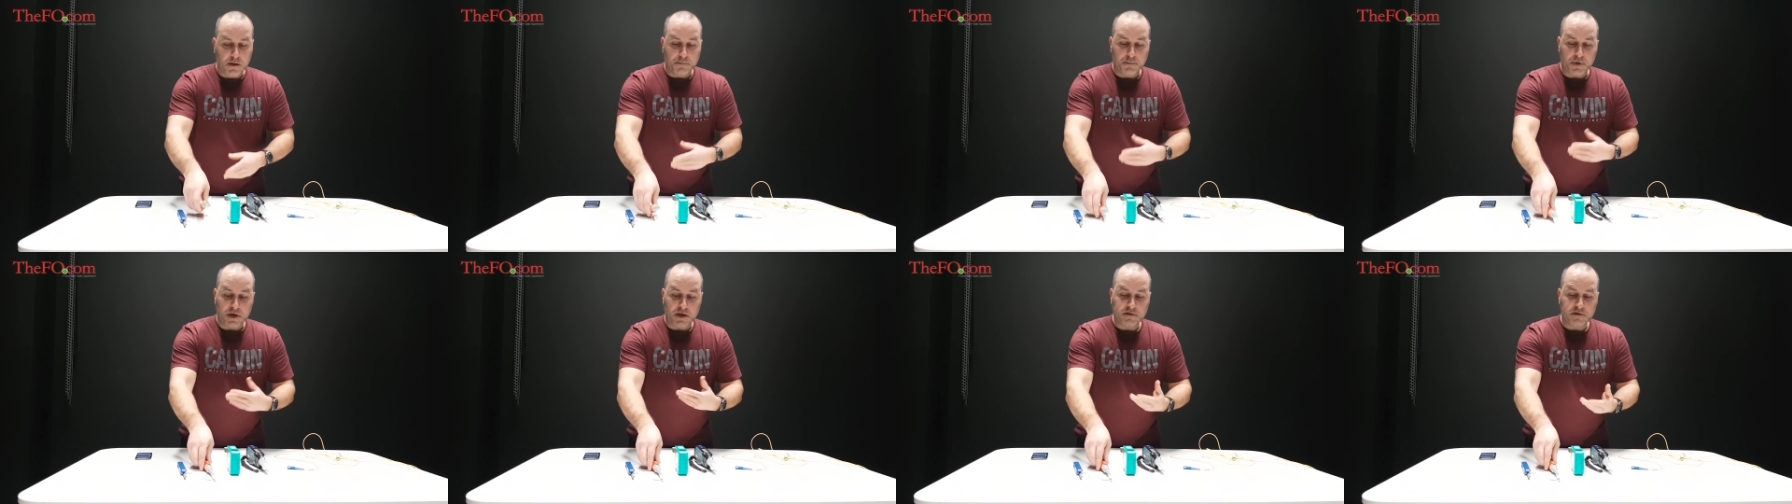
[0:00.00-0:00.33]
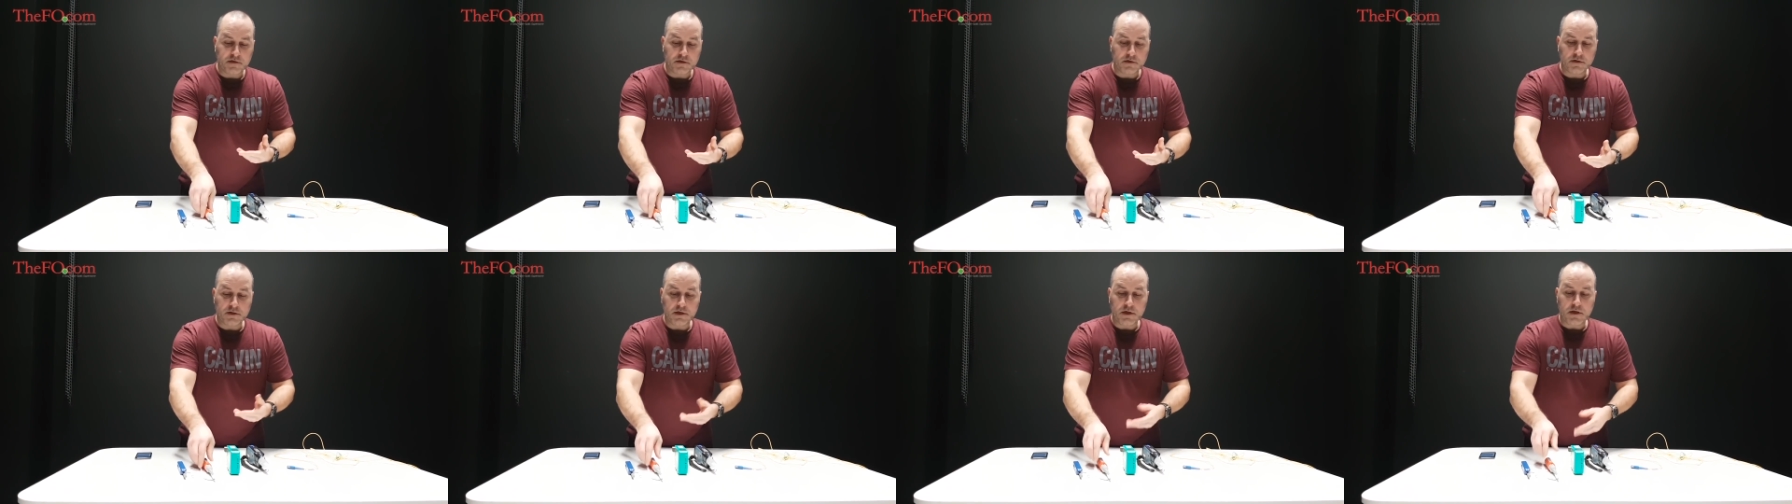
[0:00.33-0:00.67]

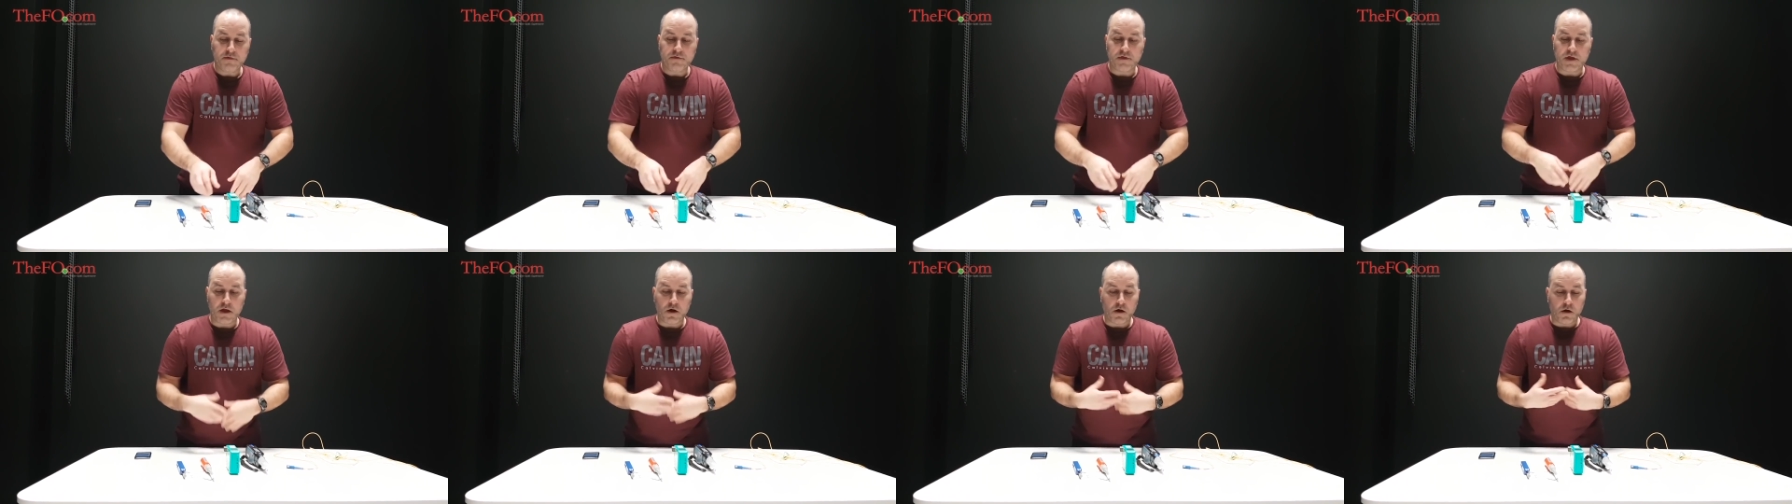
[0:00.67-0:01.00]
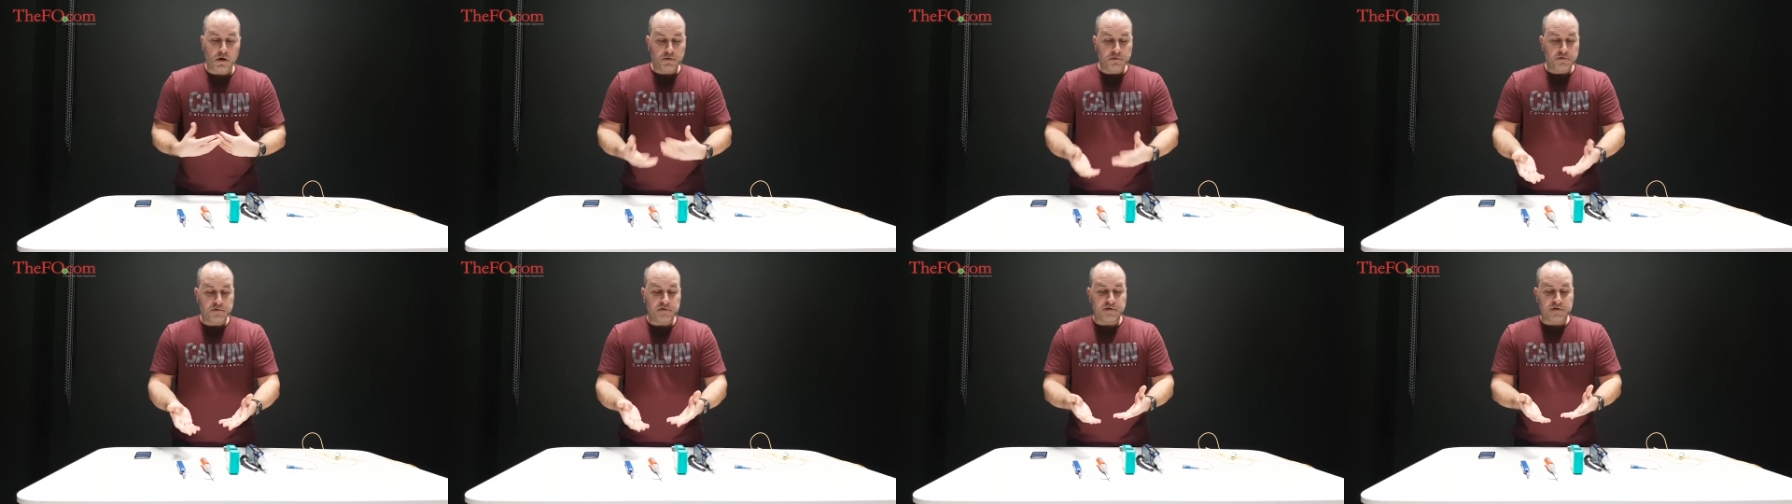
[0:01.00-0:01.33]
Basically, they
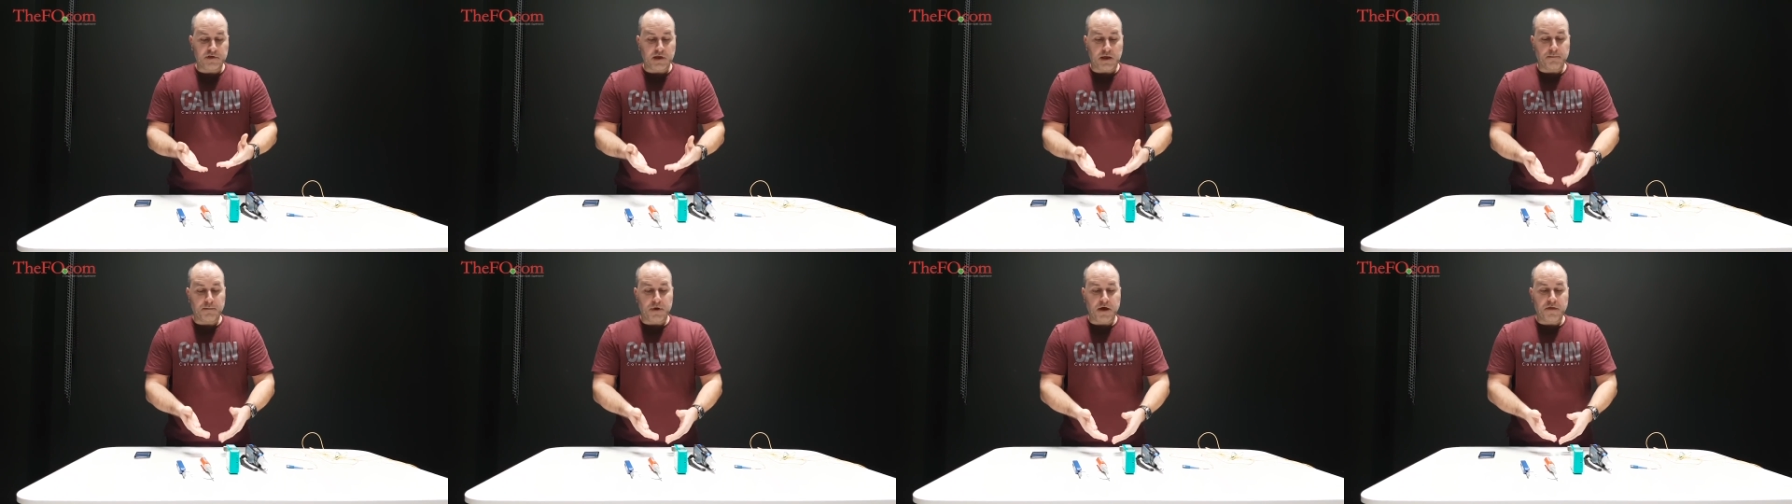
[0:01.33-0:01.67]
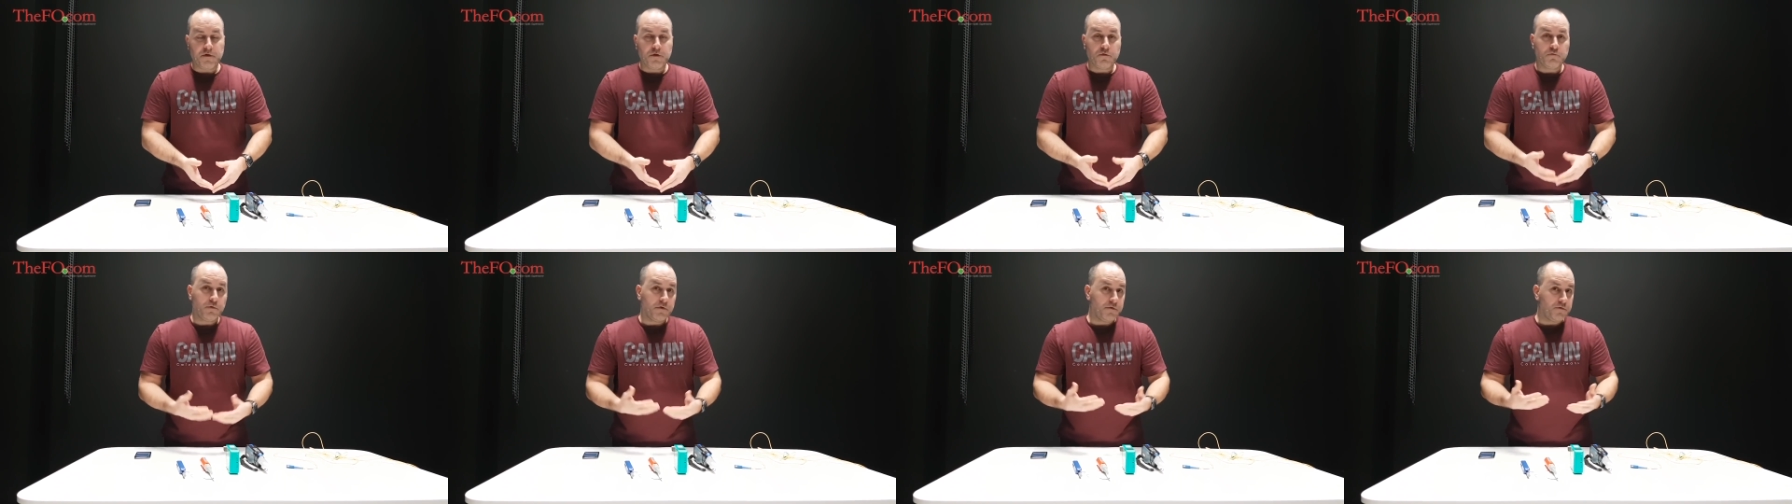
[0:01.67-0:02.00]
all use the same method,